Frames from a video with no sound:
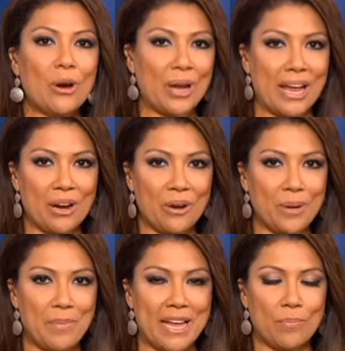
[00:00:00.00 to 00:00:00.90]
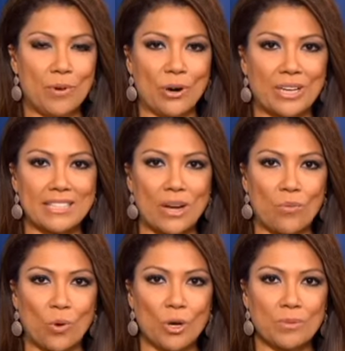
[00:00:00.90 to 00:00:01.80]
Our hair and makeup artists that
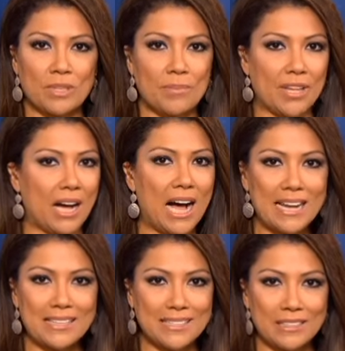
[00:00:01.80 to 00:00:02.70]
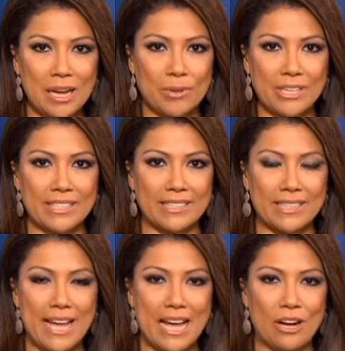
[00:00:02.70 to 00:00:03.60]
work with some of the hottest celebrities in
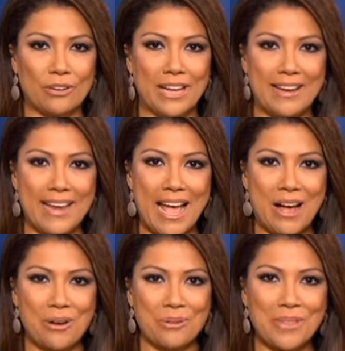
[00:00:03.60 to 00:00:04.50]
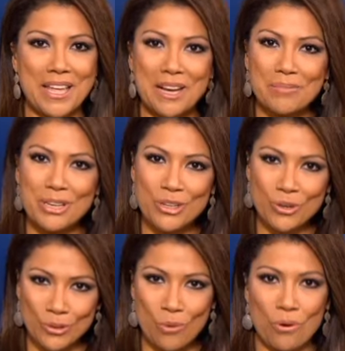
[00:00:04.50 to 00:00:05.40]
town, and now they come to
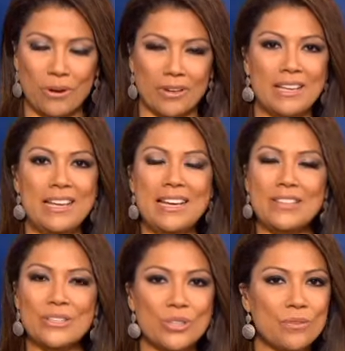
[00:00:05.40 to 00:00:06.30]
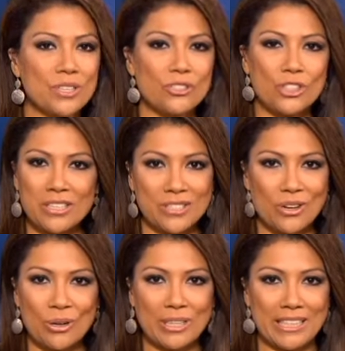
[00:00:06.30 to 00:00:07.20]
your door. The service just
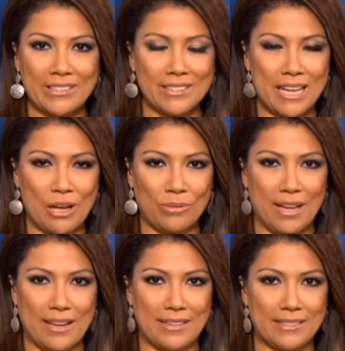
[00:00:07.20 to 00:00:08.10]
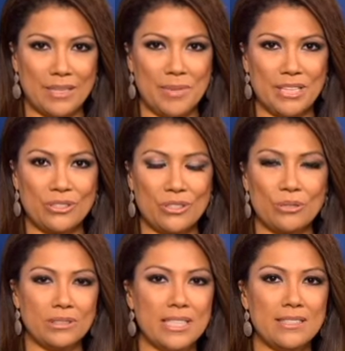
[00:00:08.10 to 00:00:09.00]
started in the Southland, and C B S
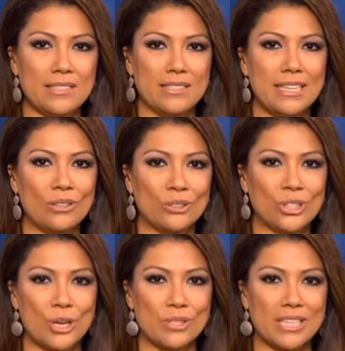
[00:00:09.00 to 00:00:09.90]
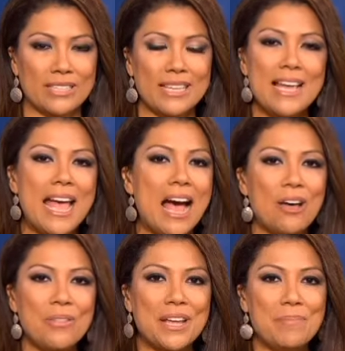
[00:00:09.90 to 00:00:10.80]
two's Lisa Siegel shows us
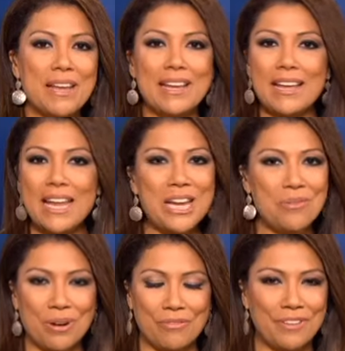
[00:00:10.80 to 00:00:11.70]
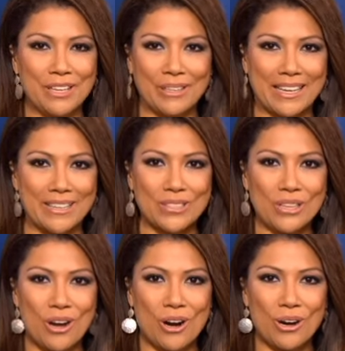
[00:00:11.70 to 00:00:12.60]
how they can make anyone feel like a
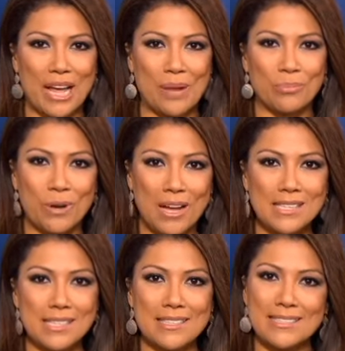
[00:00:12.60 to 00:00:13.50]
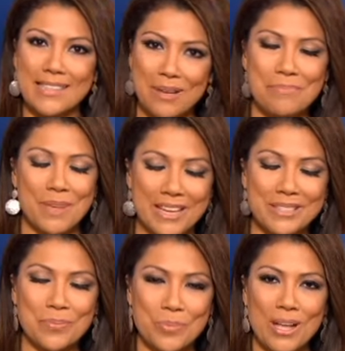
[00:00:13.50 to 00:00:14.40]
star at prices that may
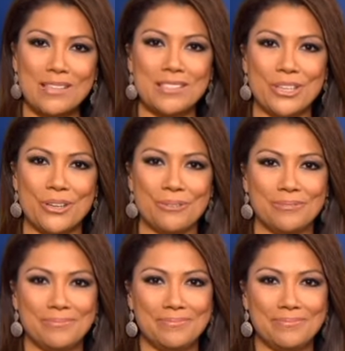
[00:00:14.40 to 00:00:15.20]
surprise you.